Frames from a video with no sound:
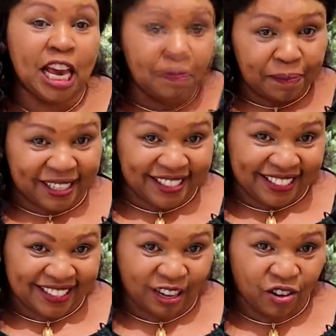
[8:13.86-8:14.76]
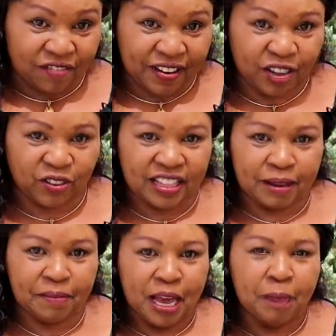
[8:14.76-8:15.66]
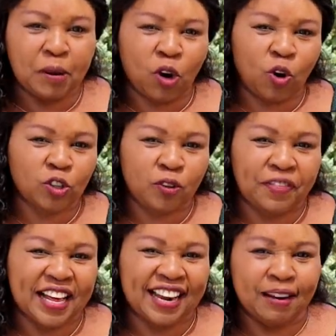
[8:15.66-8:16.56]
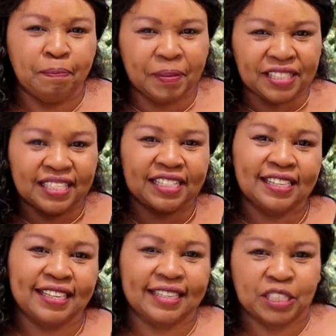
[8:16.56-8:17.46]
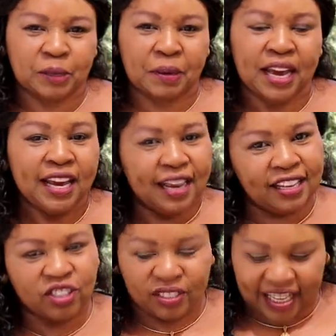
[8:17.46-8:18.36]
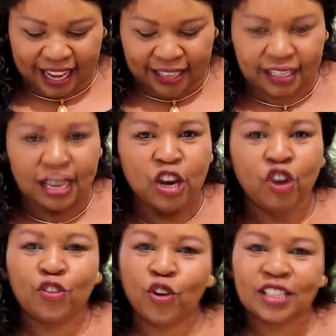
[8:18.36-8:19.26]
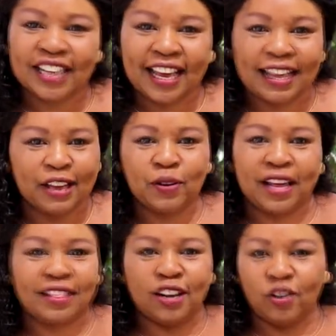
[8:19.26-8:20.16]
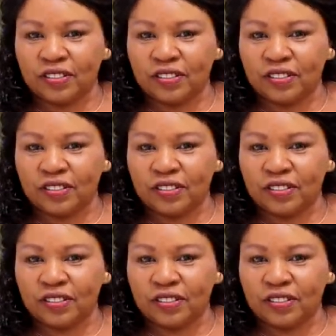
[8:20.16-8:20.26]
implicitly conferred on them because of their business leadership in society. Of course, in Kenya, you can think